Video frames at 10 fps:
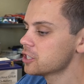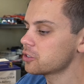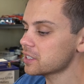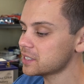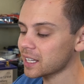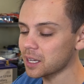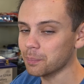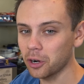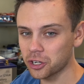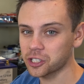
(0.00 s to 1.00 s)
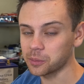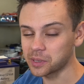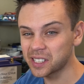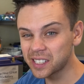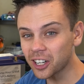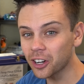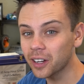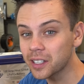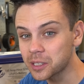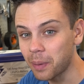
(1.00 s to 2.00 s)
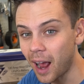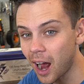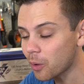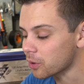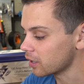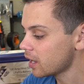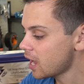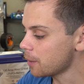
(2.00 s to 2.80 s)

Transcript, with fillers: So this thing can push some serious power.